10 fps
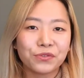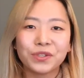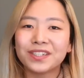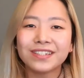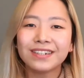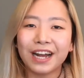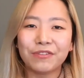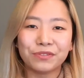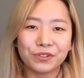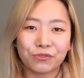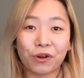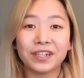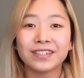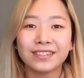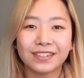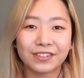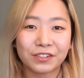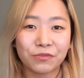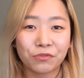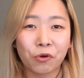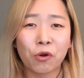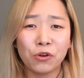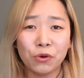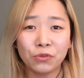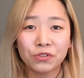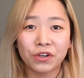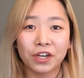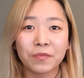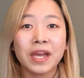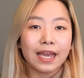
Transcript: We didn't have the writing system for a long time.